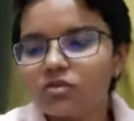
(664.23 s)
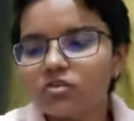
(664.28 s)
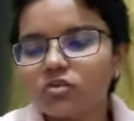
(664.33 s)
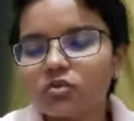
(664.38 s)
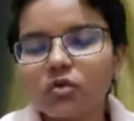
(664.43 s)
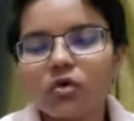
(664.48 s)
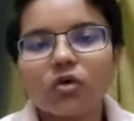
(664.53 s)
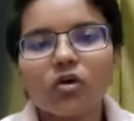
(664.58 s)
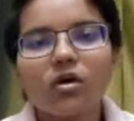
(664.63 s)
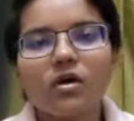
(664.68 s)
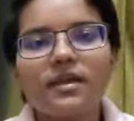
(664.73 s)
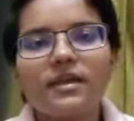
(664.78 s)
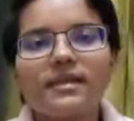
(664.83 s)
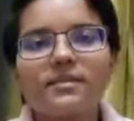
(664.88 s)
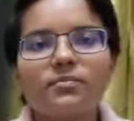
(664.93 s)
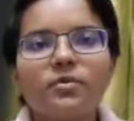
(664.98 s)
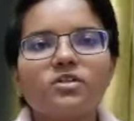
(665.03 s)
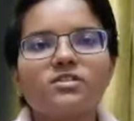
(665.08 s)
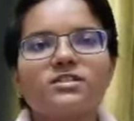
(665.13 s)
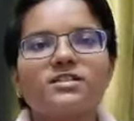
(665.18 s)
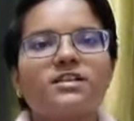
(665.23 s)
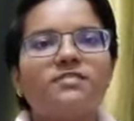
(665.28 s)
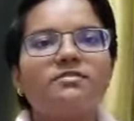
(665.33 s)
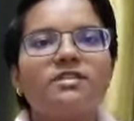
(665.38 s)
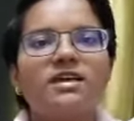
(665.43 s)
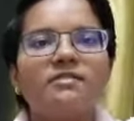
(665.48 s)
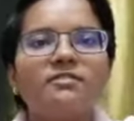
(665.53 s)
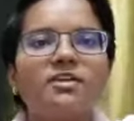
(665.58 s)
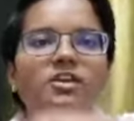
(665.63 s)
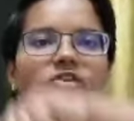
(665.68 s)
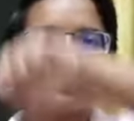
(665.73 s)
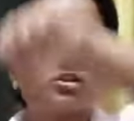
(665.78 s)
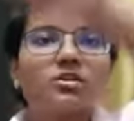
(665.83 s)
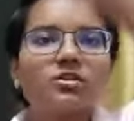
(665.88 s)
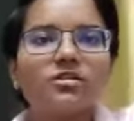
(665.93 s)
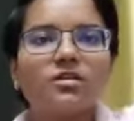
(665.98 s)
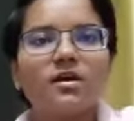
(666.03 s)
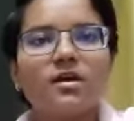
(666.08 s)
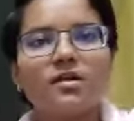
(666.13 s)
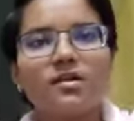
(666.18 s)
So in positive
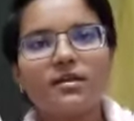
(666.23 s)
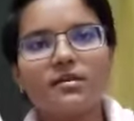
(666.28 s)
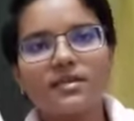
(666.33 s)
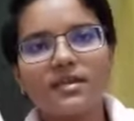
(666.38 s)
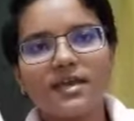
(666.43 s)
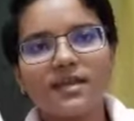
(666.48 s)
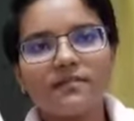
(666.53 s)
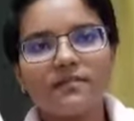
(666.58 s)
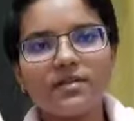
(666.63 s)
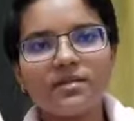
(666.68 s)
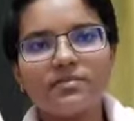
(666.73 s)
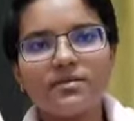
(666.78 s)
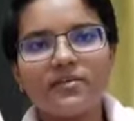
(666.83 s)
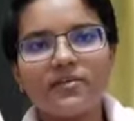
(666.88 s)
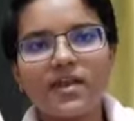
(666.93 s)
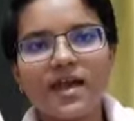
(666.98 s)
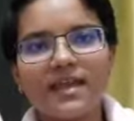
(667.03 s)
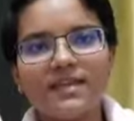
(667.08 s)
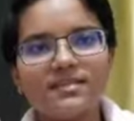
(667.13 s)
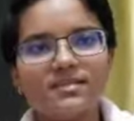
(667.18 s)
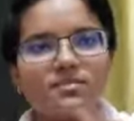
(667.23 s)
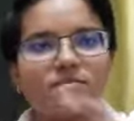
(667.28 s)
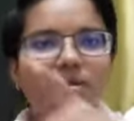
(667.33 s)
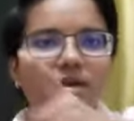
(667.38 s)
deviation there will be rise,